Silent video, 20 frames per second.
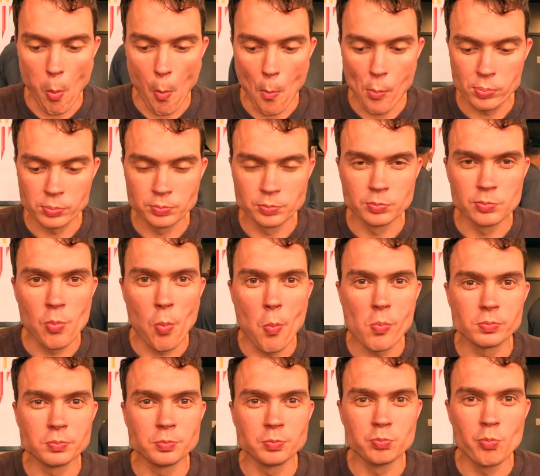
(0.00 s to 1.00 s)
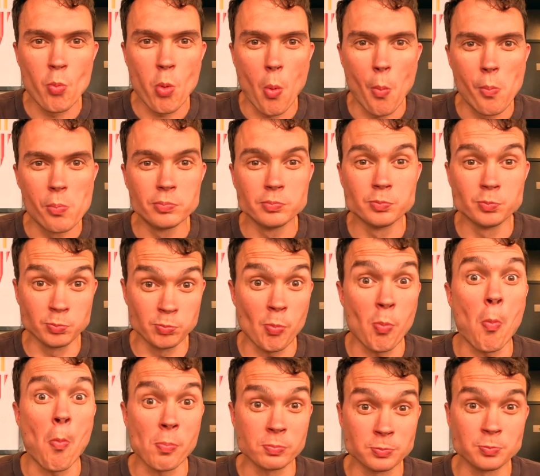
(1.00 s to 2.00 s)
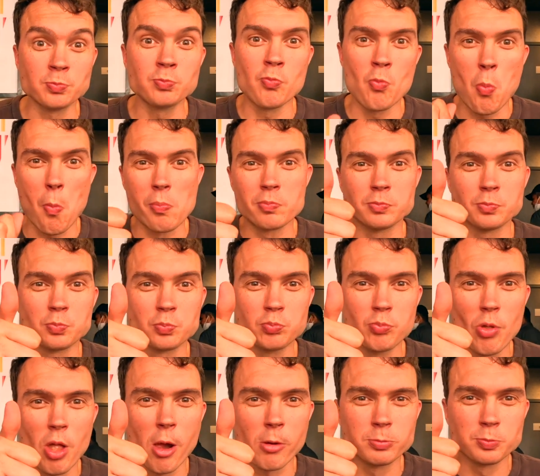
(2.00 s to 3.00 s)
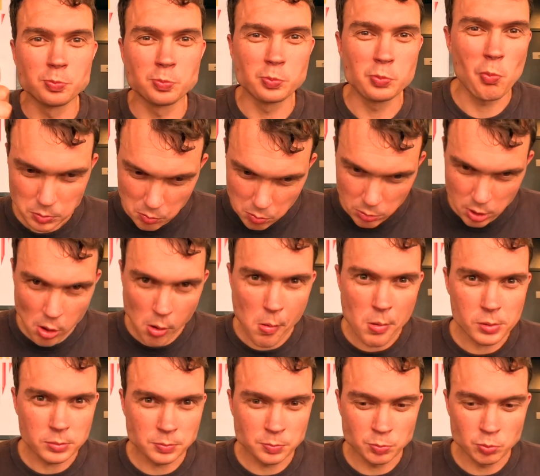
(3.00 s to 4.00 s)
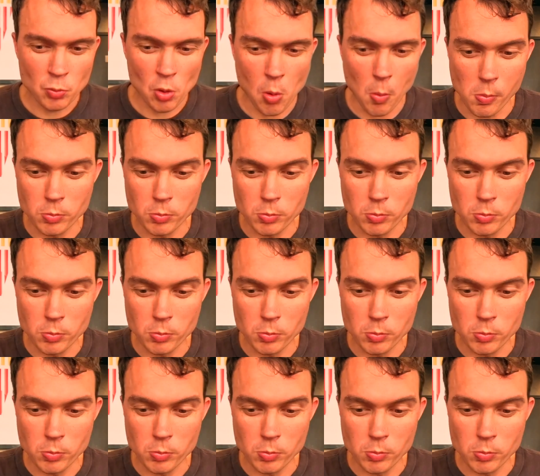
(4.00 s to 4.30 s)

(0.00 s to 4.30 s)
I know that one's gonna be yours. Yeah. Which one's your favorite?